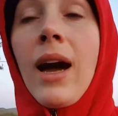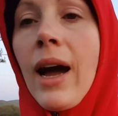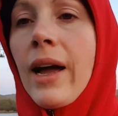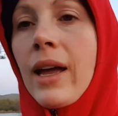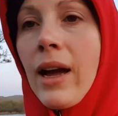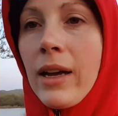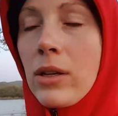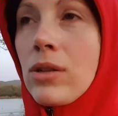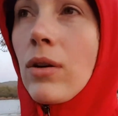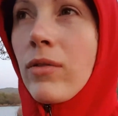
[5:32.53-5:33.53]
I
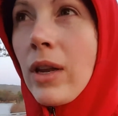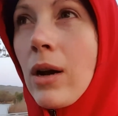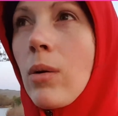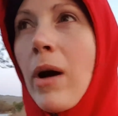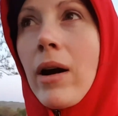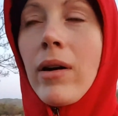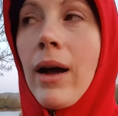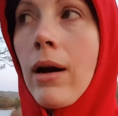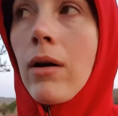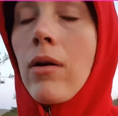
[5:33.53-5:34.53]
could do a video about
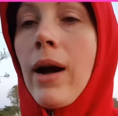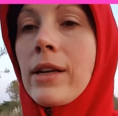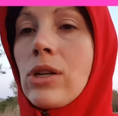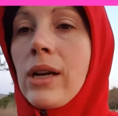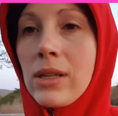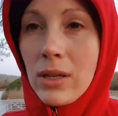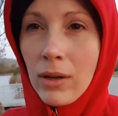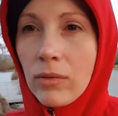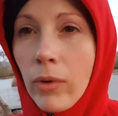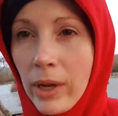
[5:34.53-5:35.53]
how I tried to
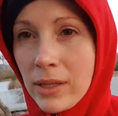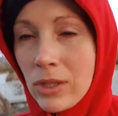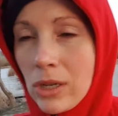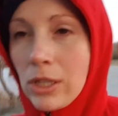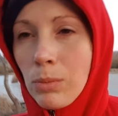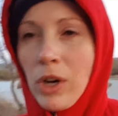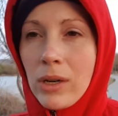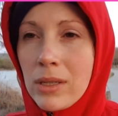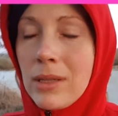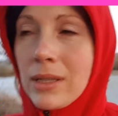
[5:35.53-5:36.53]
avoid stretch
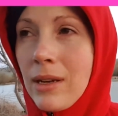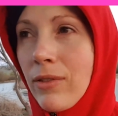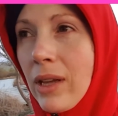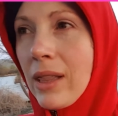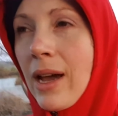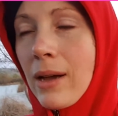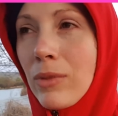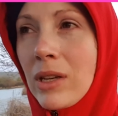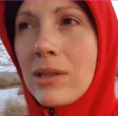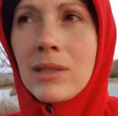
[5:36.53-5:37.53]
marks and stuff like that,
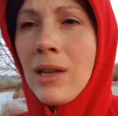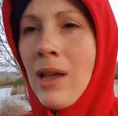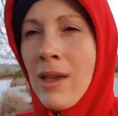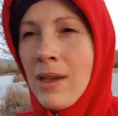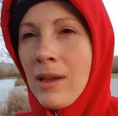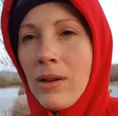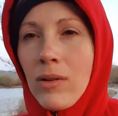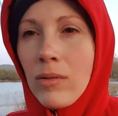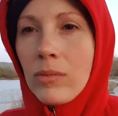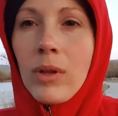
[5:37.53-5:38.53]
because,
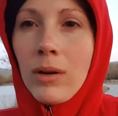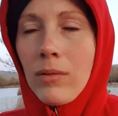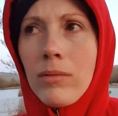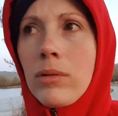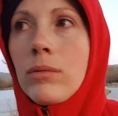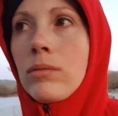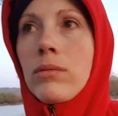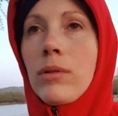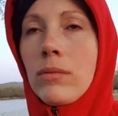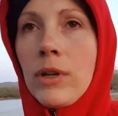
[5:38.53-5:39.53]
you know,
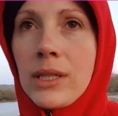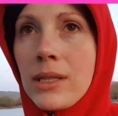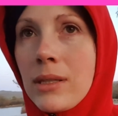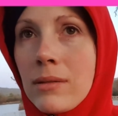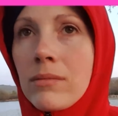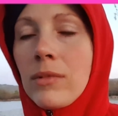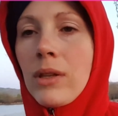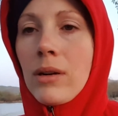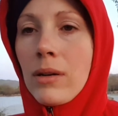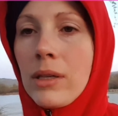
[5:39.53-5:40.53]
who wants
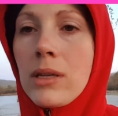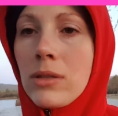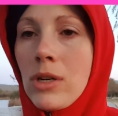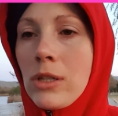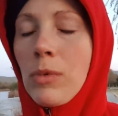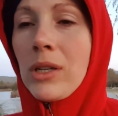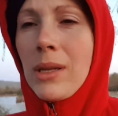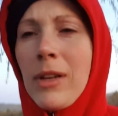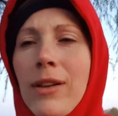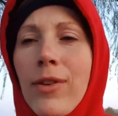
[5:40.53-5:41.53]
literally stretch marks? I
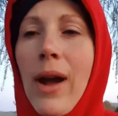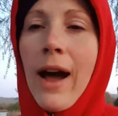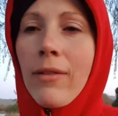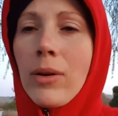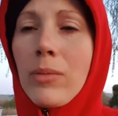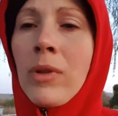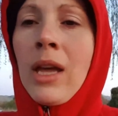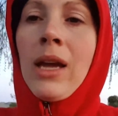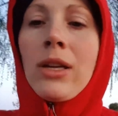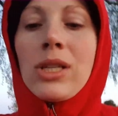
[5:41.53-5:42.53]
mean, if you have them,
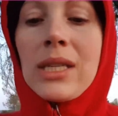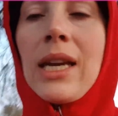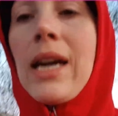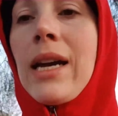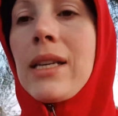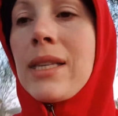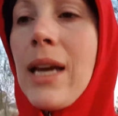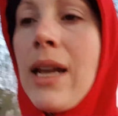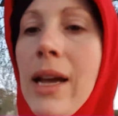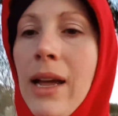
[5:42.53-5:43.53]
just like I
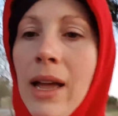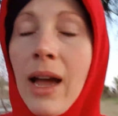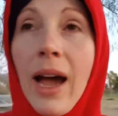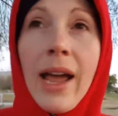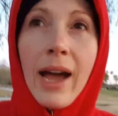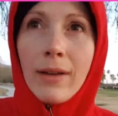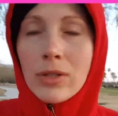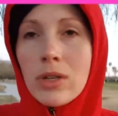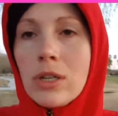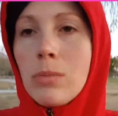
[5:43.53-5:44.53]
said, I have
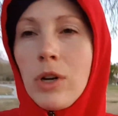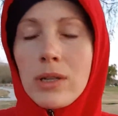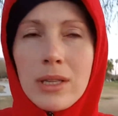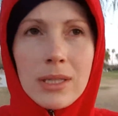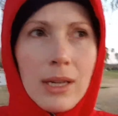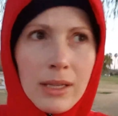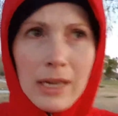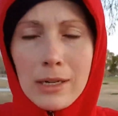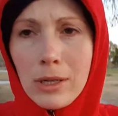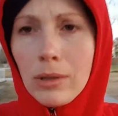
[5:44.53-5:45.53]
stretch marks. It's not like
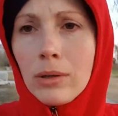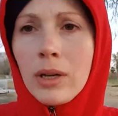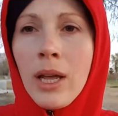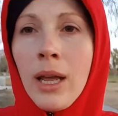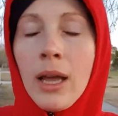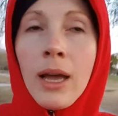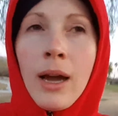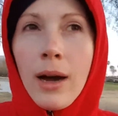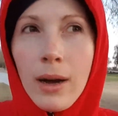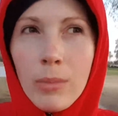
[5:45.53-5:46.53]
I don't,
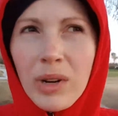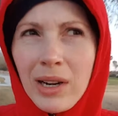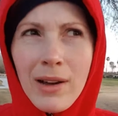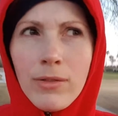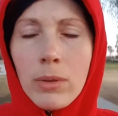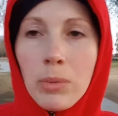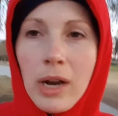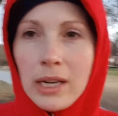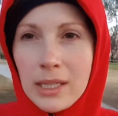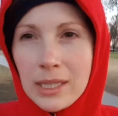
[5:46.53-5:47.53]
but not from the
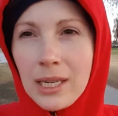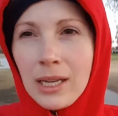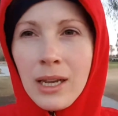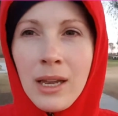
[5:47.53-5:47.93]
pregnancy.